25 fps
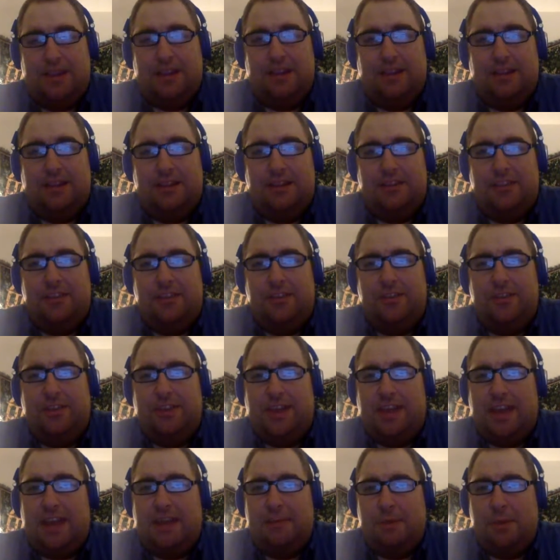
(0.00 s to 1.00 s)
And let's do
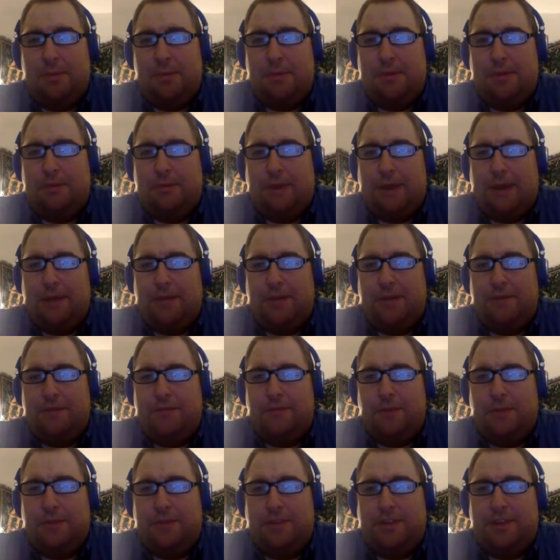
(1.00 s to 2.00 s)
the MLB
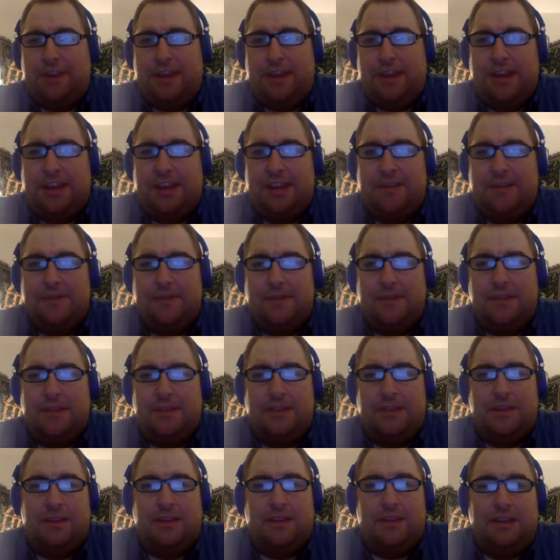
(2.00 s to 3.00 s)
Roundup for today.
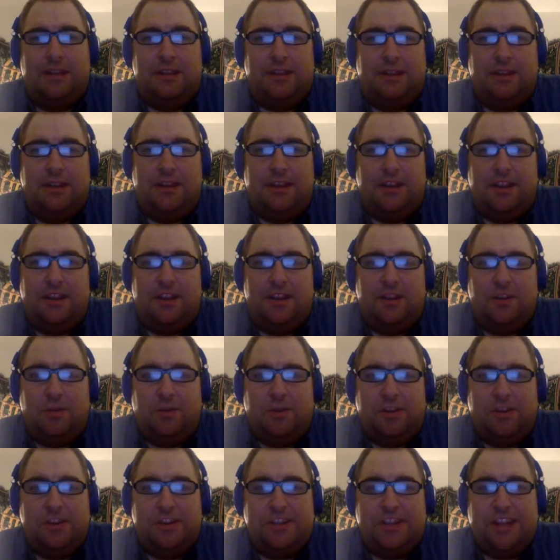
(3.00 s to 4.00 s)
In
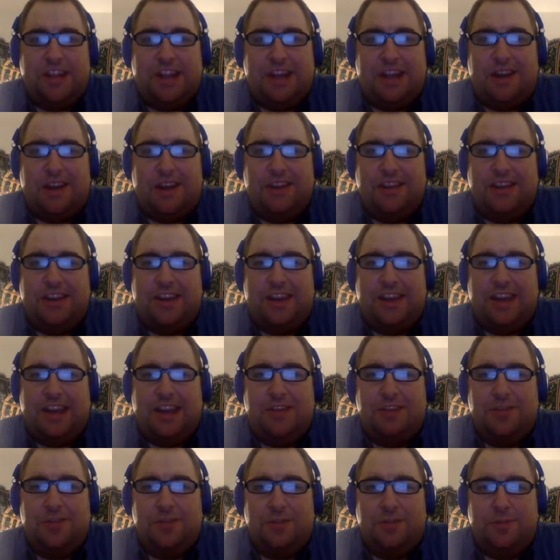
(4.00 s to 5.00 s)
Orange County, the
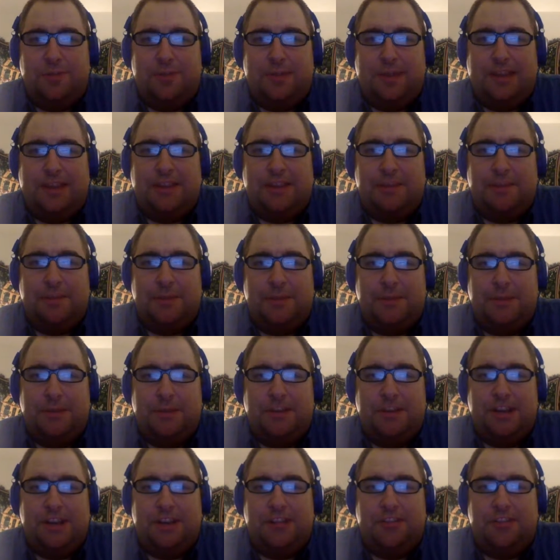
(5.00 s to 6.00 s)
Angels beat the
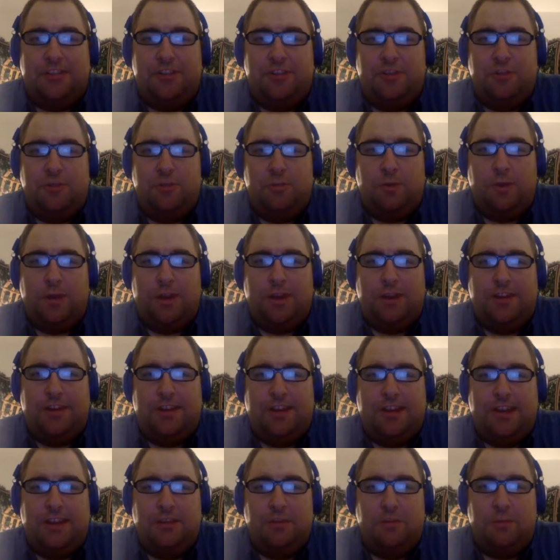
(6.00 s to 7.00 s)
Blue Jays
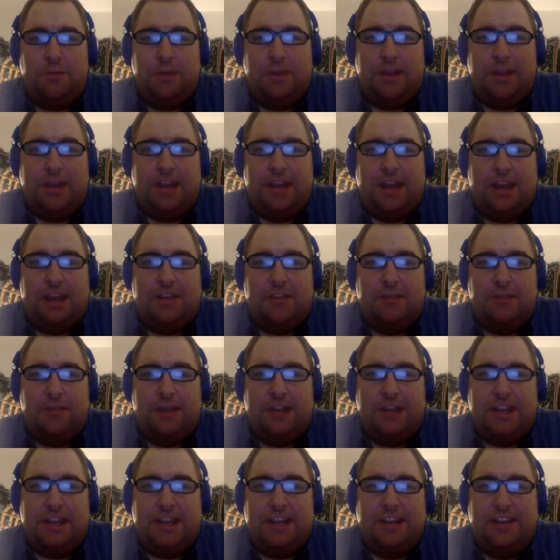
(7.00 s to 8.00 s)
2-1, taking the win
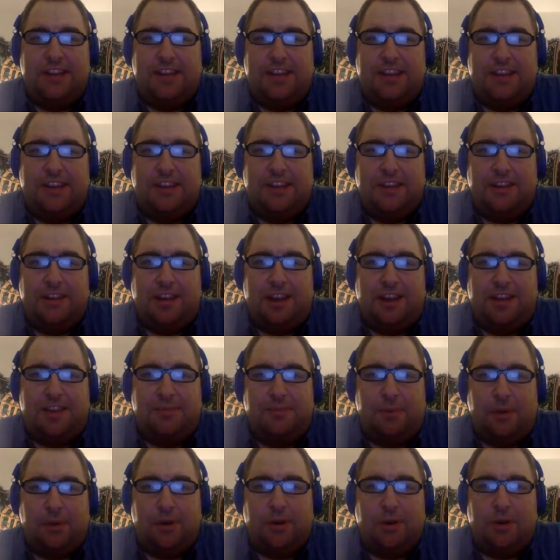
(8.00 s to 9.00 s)
Andrew Heaney, taking the
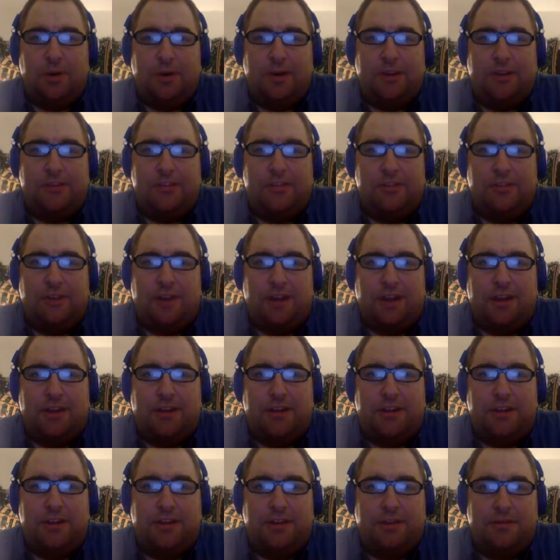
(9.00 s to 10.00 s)
loss Marco
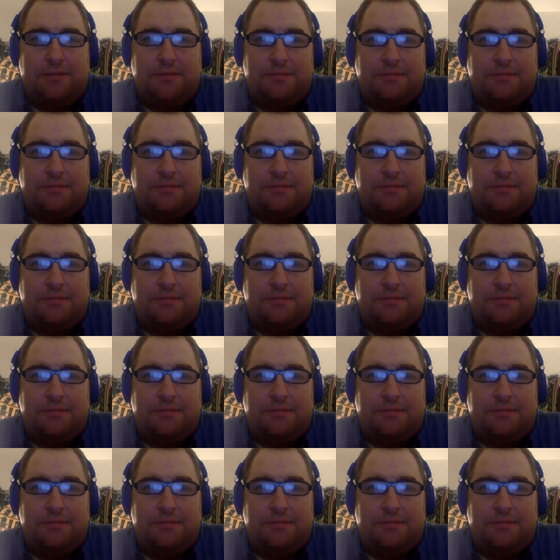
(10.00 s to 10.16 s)
Estrada.